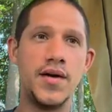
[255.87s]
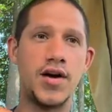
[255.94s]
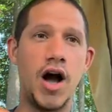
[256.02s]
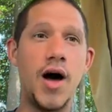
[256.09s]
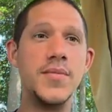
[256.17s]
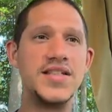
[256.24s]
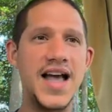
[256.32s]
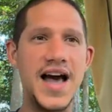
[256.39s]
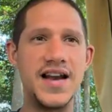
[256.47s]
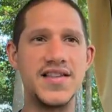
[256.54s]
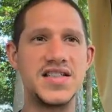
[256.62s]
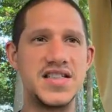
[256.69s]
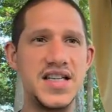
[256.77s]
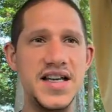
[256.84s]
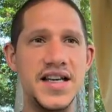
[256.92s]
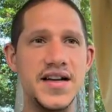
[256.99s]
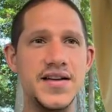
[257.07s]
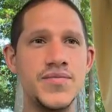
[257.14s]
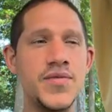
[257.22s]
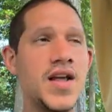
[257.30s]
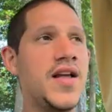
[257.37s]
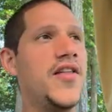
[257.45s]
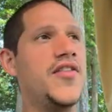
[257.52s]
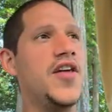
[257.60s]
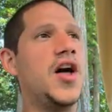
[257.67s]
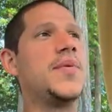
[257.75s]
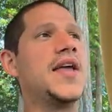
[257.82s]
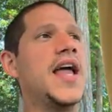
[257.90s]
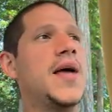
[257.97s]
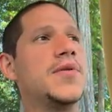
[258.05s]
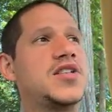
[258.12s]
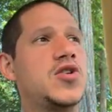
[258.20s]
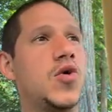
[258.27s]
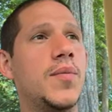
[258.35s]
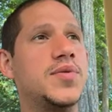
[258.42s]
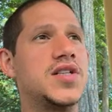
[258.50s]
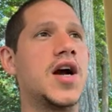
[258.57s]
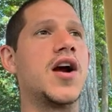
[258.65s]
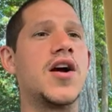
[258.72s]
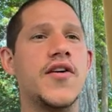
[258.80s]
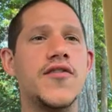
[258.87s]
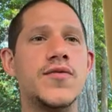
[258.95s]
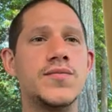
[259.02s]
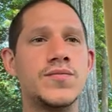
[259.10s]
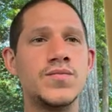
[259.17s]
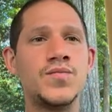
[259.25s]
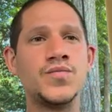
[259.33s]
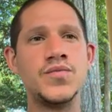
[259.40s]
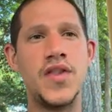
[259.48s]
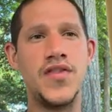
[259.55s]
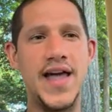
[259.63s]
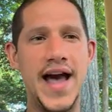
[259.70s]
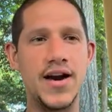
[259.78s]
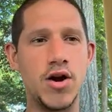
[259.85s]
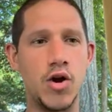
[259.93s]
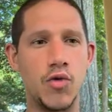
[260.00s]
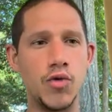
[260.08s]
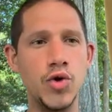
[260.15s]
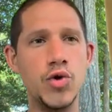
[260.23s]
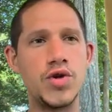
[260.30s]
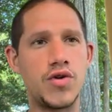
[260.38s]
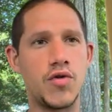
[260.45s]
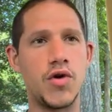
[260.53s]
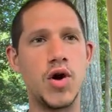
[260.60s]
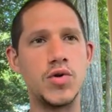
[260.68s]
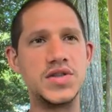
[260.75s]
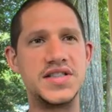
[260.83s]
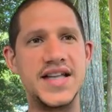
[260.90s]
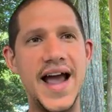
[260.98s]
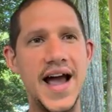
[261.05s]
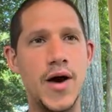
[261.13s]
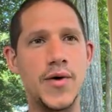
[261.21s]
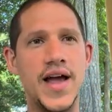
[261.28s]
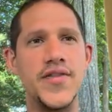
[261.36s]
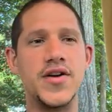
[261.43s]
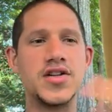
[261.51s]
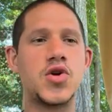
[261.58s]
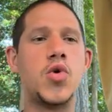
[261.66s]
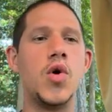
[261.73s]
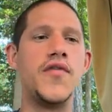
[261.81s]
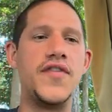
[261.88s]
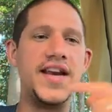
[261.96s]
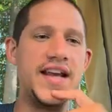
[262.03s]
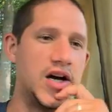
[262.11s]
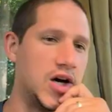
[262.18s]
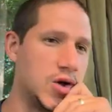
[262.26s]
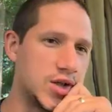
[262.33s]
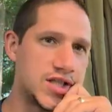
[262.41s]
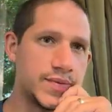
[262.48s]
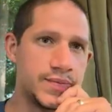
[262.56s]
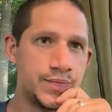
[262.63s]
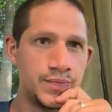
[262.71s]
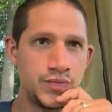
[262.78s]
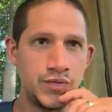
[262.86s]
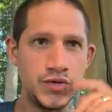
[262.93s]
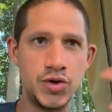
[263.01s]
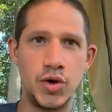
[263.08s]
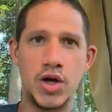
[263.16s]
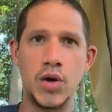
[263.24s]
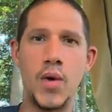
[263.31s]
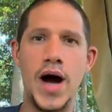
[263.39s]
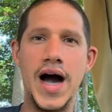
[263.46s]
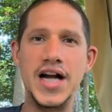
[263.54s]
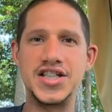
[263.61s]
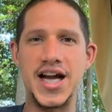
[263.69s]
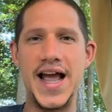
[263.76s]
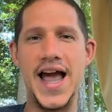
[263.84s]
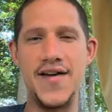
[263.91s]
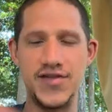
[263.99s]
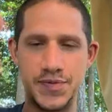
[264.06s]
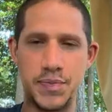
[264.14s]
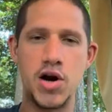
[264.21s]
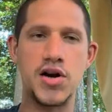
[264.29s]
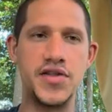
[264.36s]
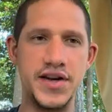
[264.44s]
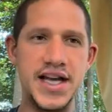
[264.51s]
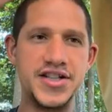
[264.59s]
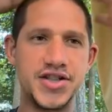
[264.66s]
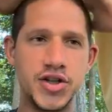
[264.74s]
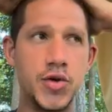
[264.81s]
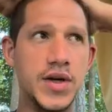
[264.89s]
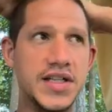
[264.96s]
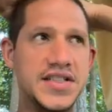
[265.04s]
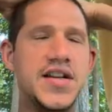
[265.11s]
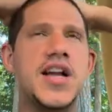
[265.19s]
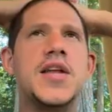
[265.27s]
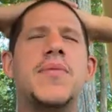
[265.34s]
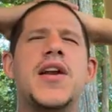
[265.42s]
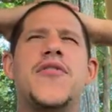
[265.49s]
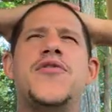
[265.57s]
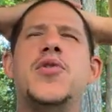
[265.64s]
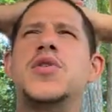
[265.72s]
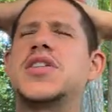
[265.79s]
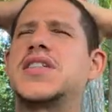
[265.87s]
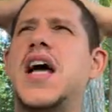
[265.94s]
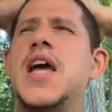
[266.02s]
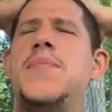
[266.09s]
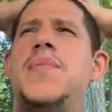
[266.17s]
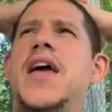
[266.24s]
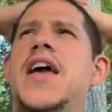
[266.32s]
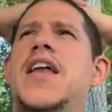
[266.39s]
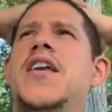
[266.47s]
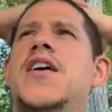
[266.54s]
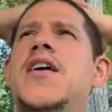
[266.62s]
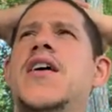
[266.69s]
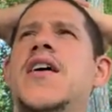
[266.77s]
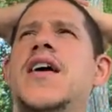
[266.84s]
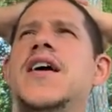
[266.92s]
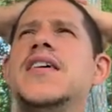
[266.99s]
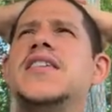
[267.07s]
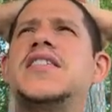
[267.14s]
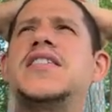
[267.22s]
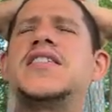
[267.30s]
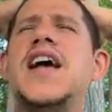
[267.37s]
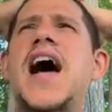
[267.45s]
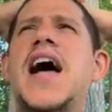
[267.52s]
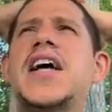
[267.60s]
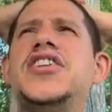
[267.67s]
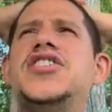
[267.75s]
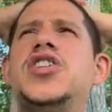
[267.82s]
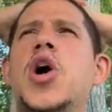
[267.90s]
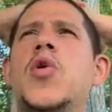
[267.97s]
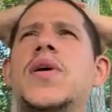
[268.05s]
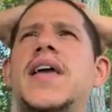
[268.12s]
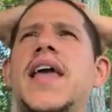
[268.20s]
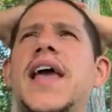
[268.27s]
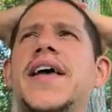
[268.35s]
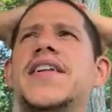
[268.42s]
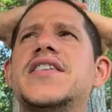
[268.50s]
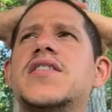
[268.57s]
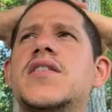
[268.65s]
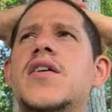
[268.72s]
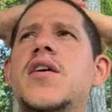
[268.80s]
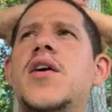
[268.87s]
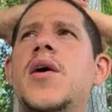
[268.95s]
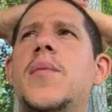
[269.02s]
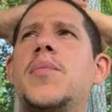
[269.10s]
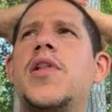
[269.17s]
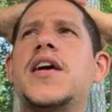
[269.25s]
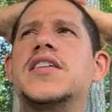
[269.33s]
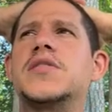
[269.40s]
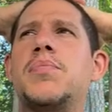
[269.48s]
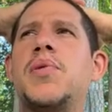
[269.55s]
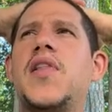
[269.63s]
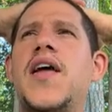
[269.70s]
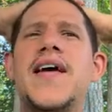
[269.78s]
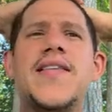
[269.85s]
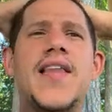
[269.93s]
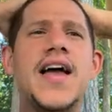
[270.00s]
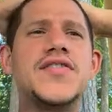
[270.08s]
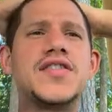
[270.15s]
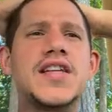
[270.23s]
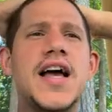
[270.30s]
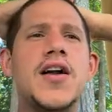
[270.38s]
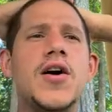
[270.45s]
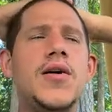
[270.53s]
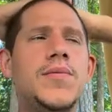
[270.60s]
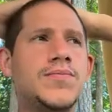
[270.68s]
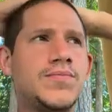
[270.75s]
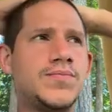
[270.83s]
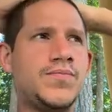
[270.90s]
comes out of the seed. They'll be able to observe that a root grows down. And there's cool videos you could watch. I have as part of the nature unit study, but if you just type in SciShow Kids plus plant life cycle,